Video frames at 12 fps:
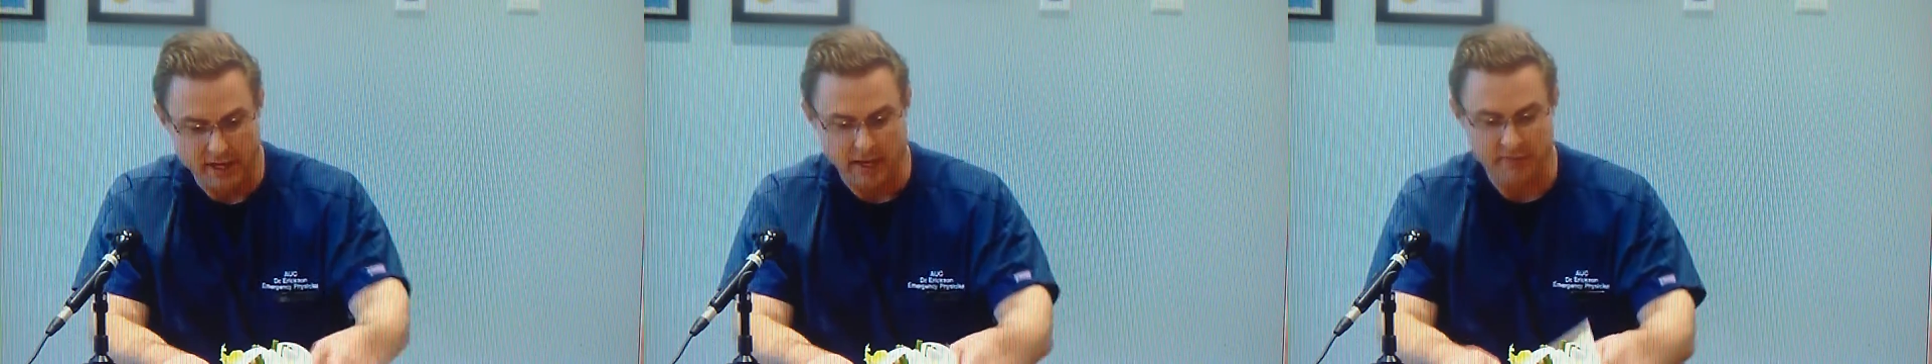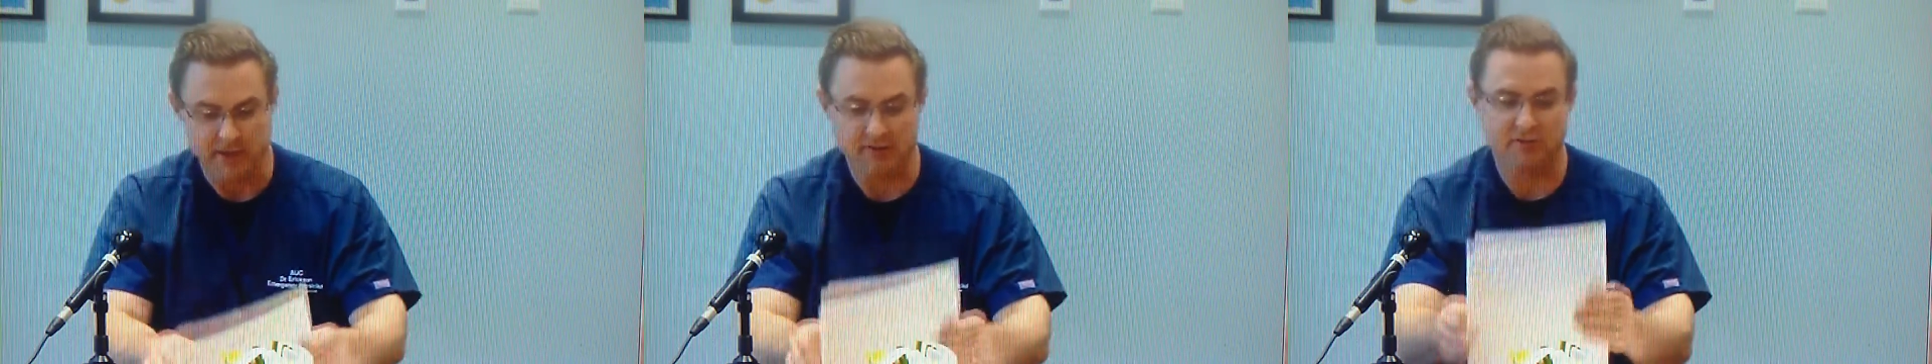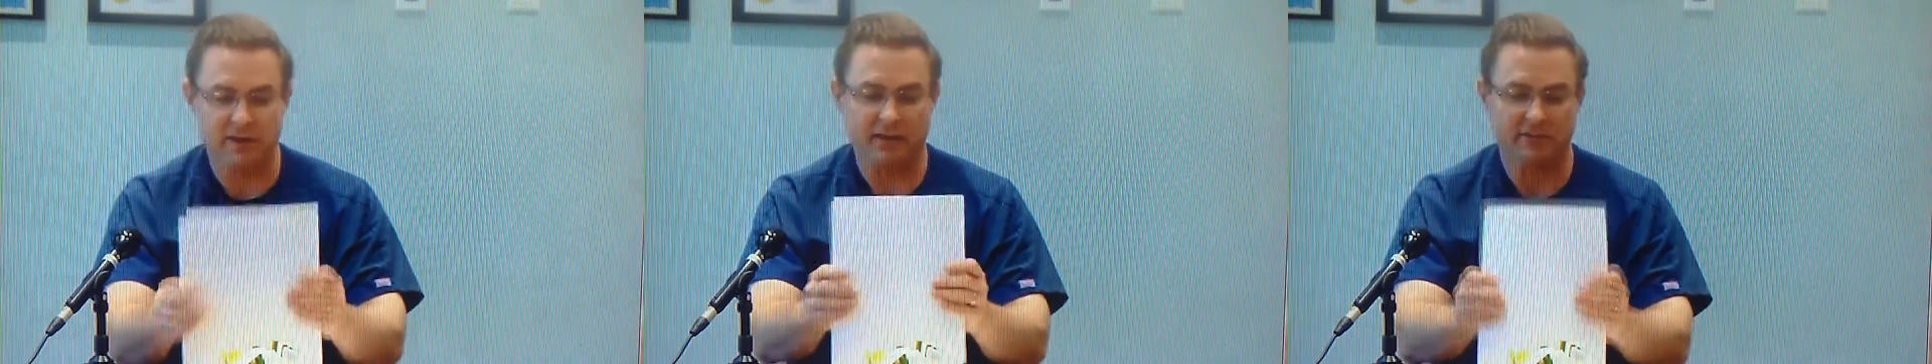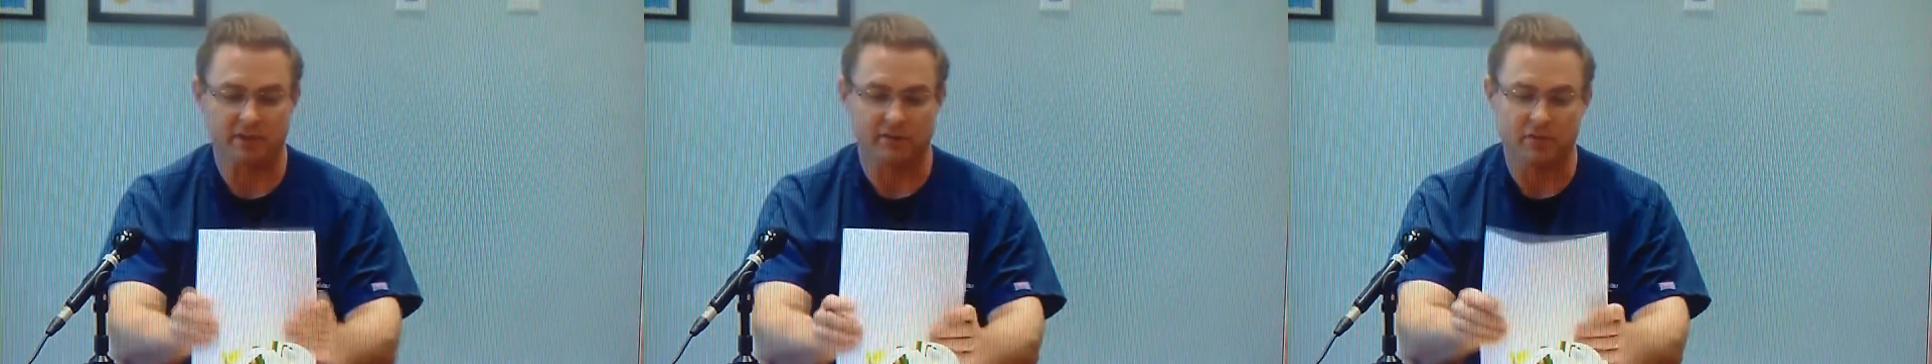the
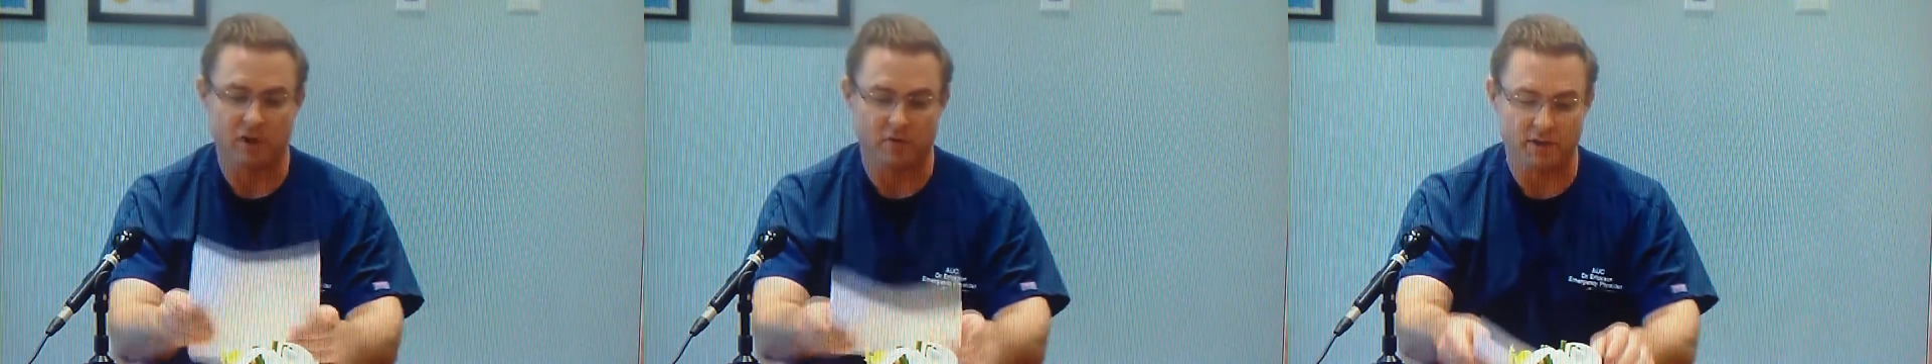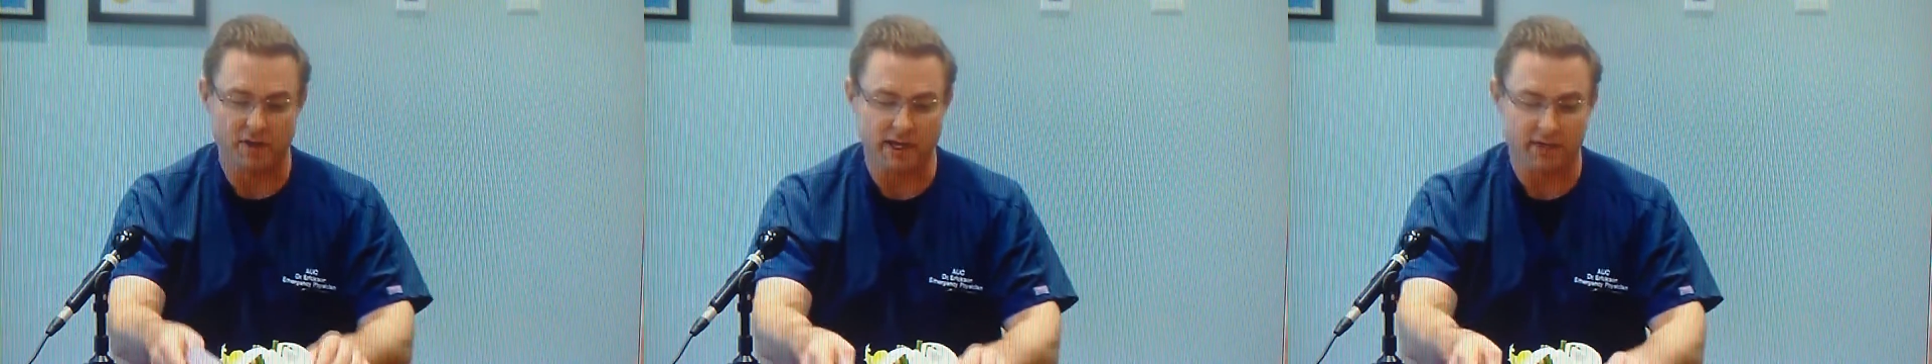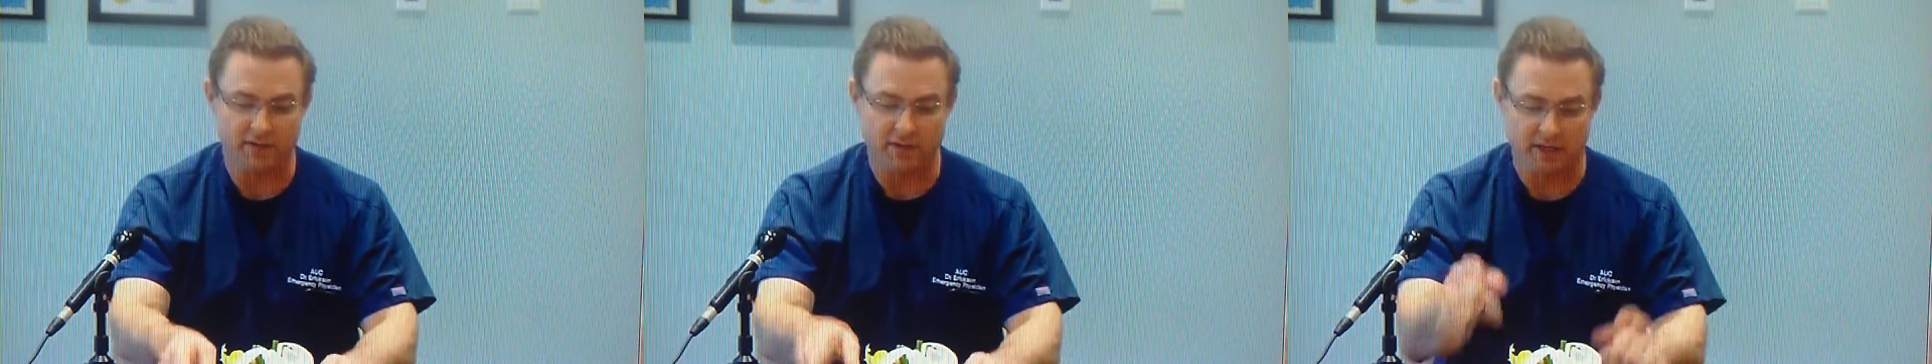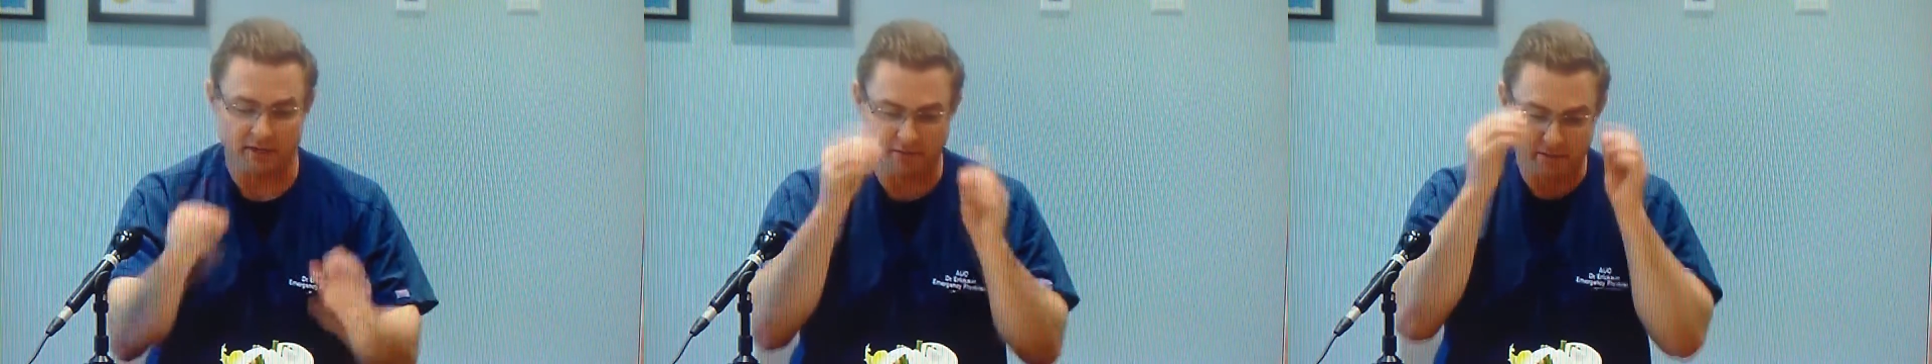effects of
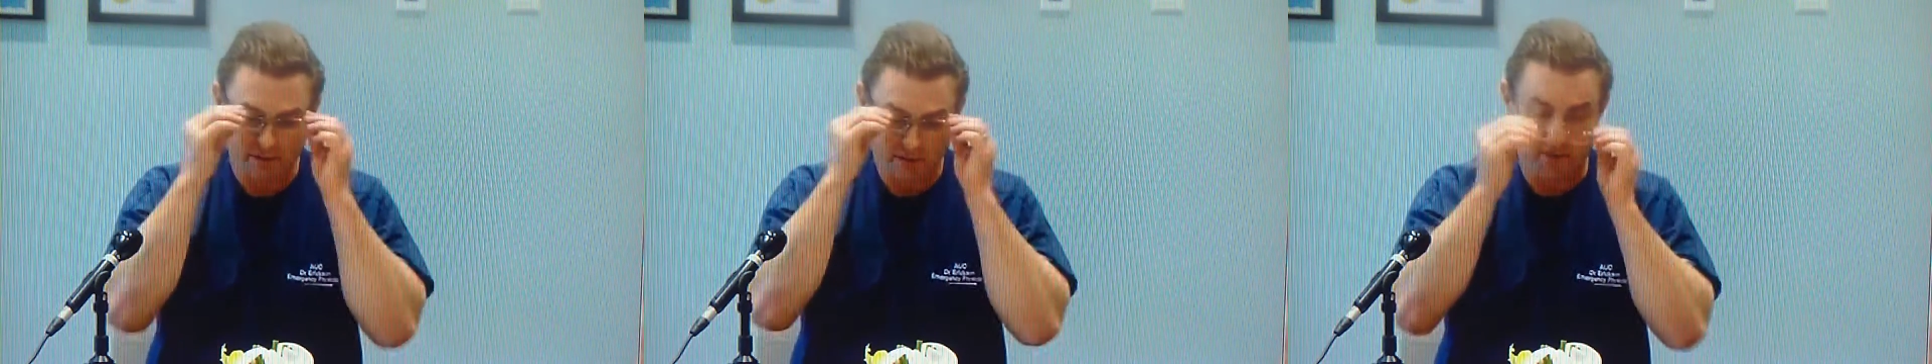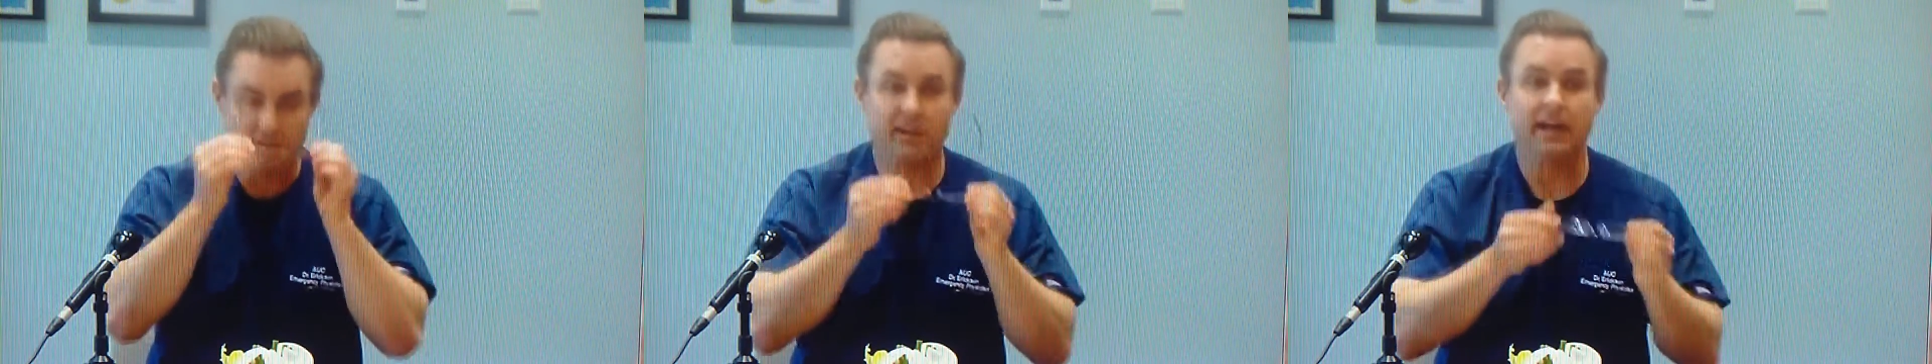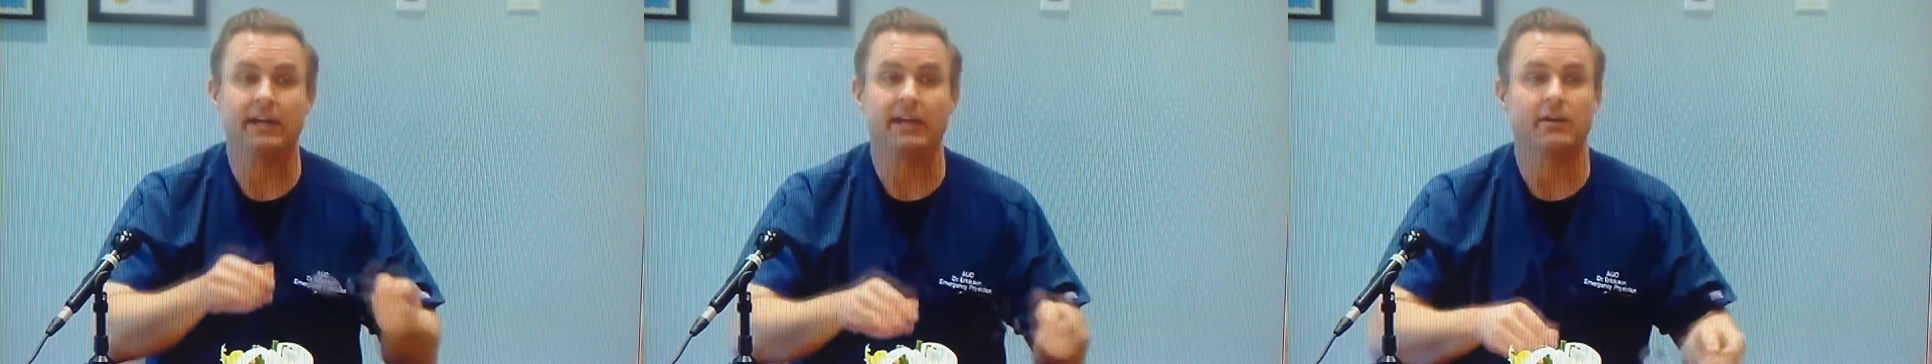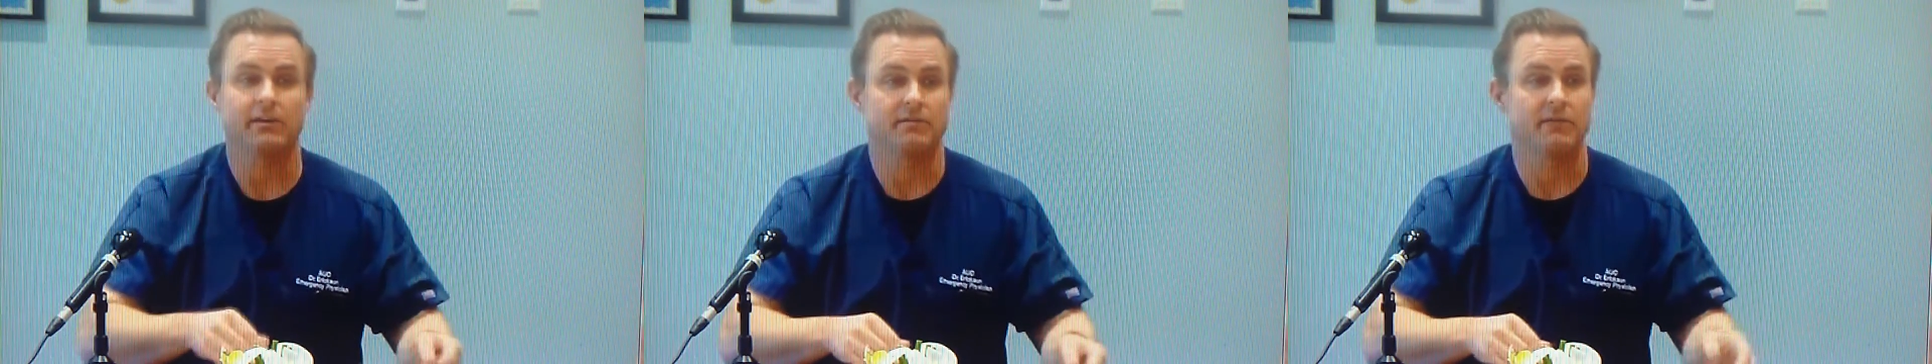COVID-19, the
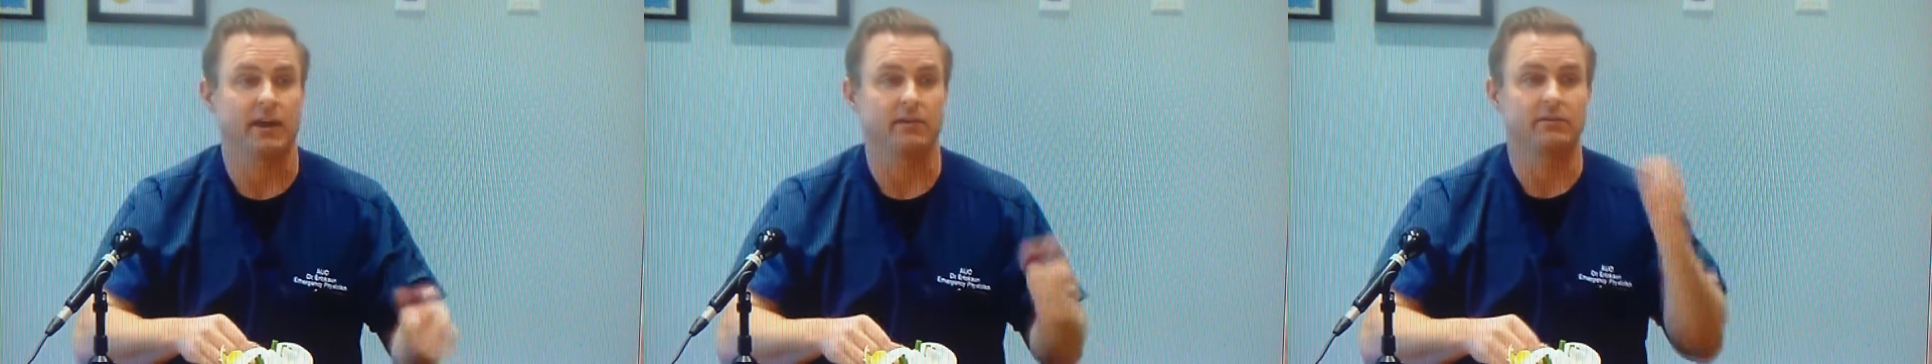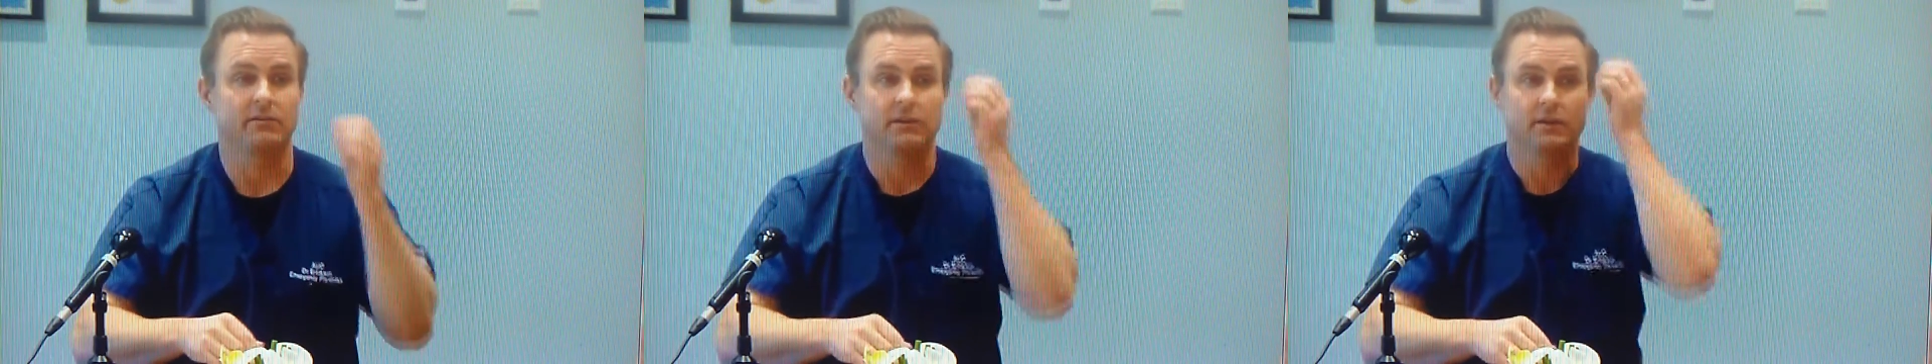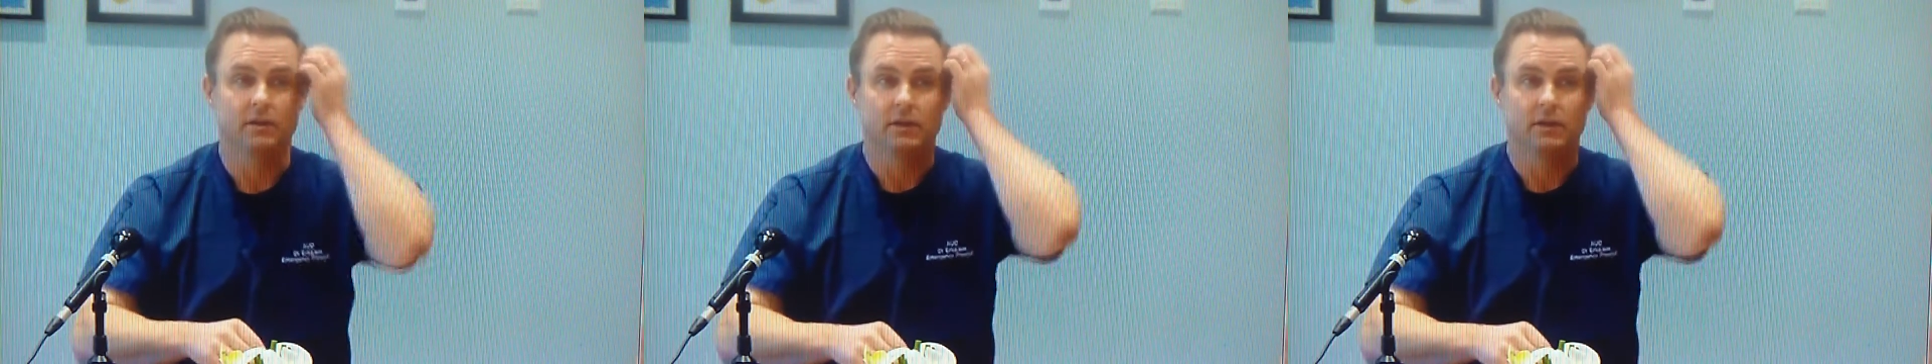secondary effects.